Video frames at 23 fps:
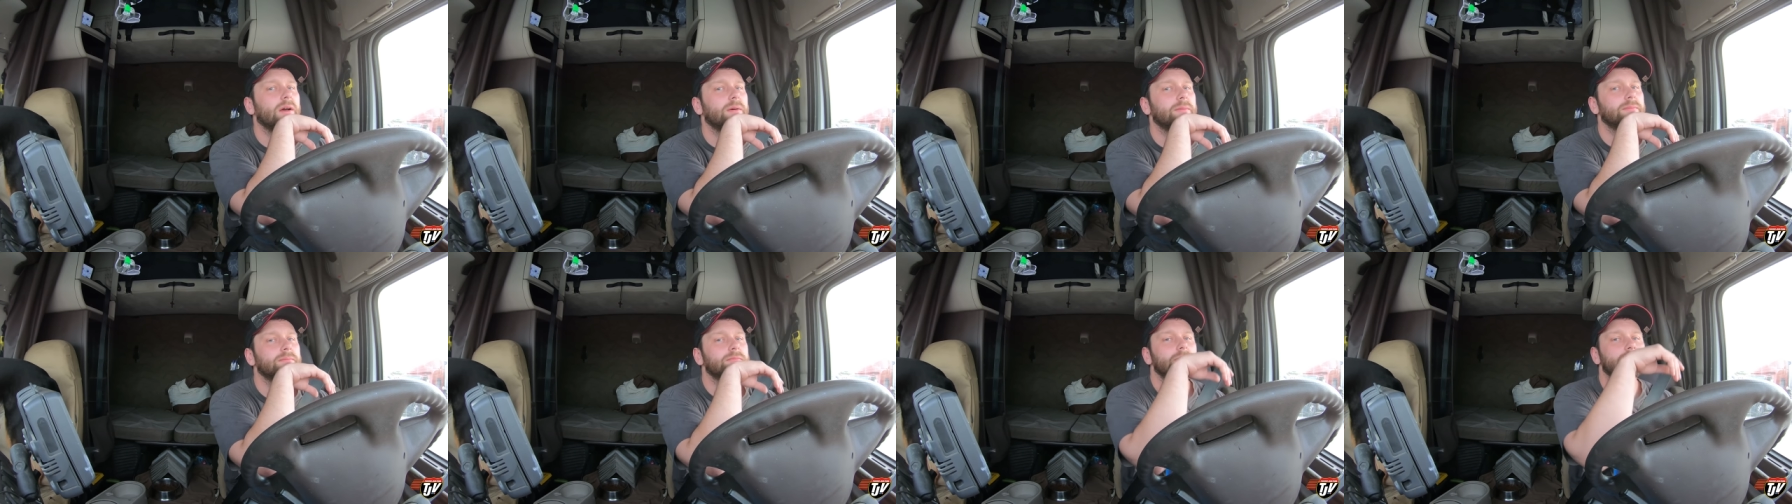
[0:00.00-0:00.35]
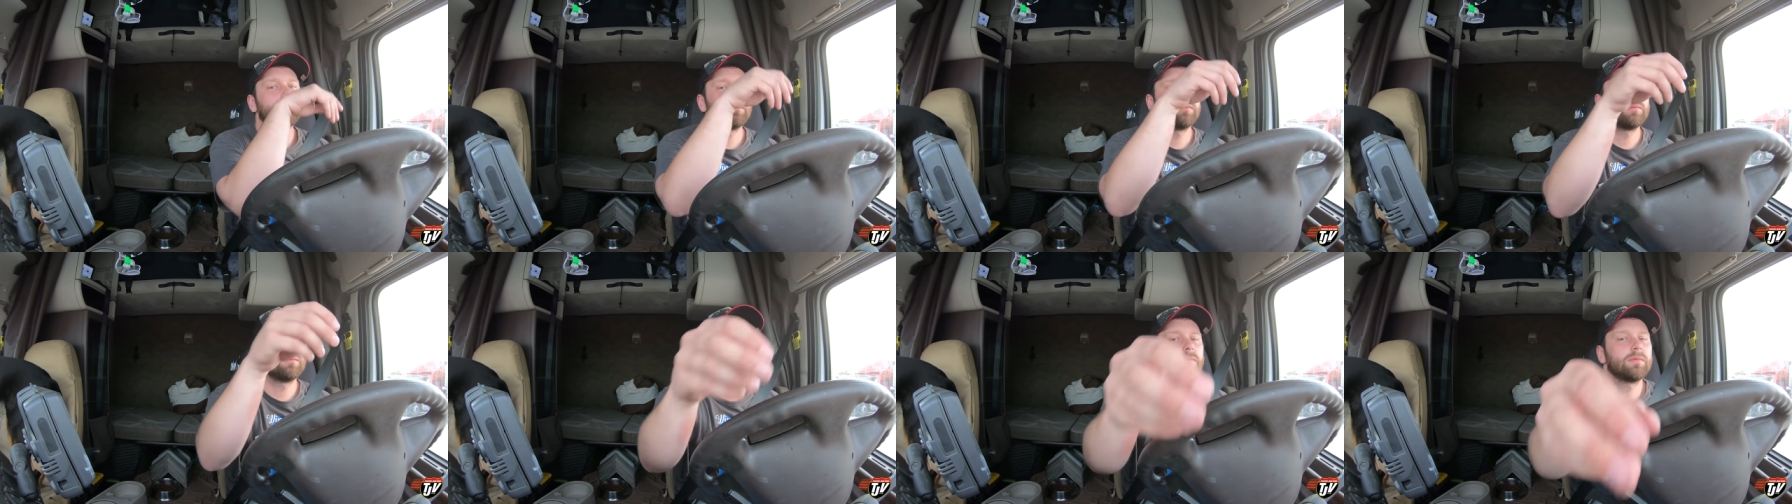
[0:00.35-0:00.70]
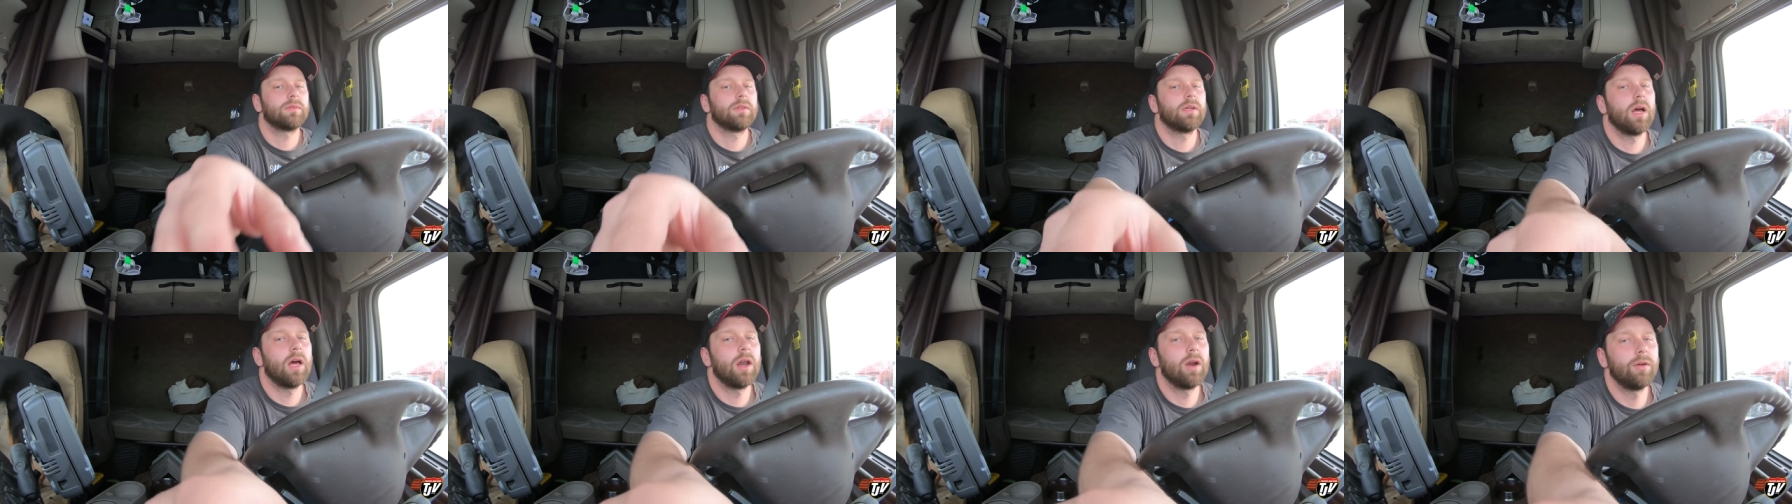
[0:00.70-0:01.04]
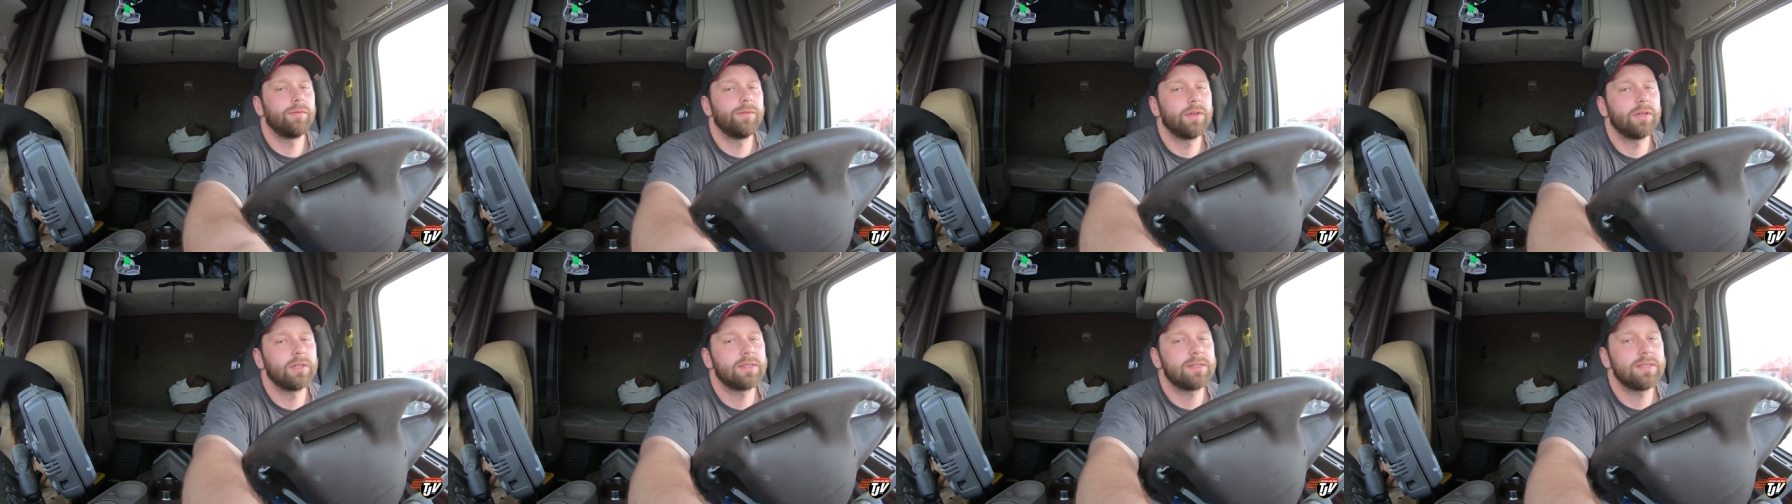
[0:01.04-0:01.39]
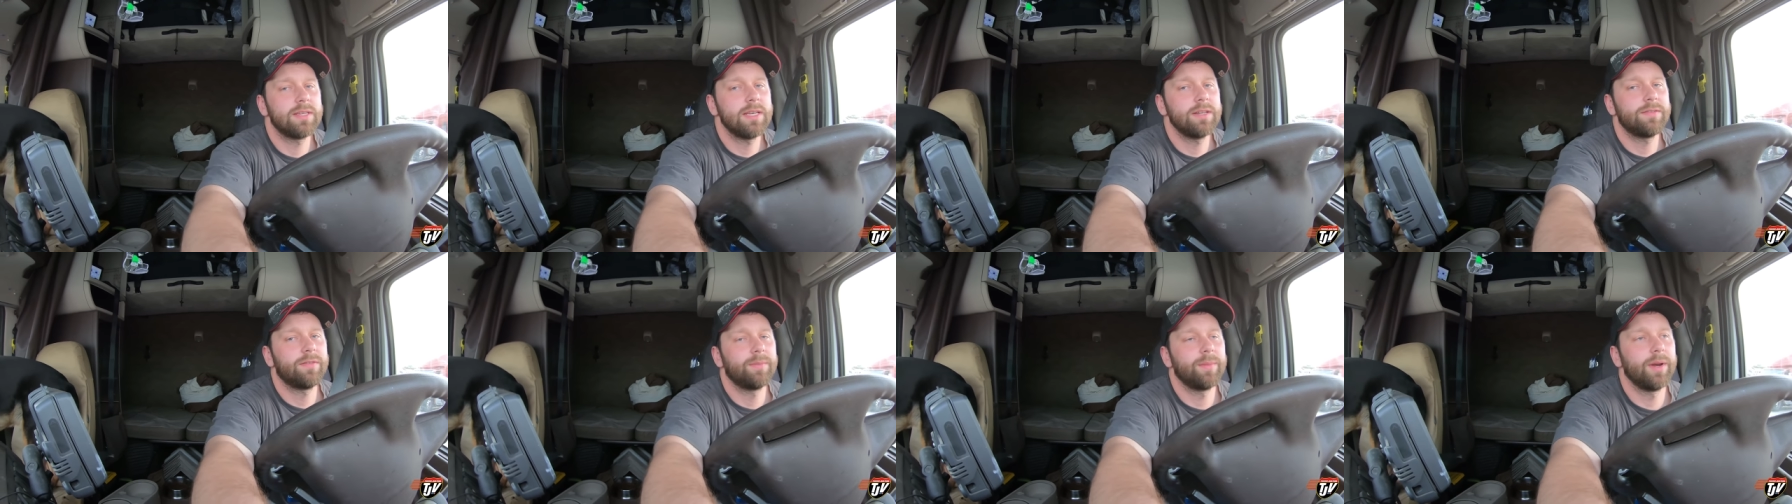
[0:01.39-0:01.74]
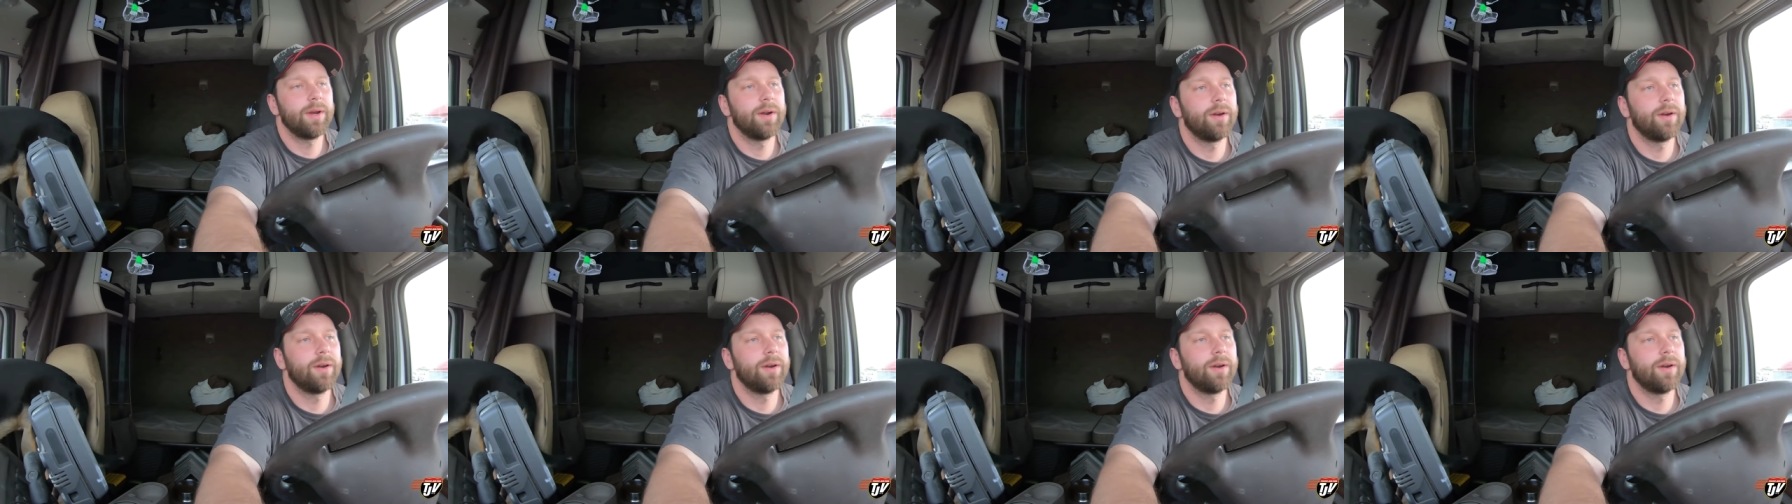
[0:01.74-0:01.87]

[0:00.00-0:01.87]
up. I don't know if you can see it from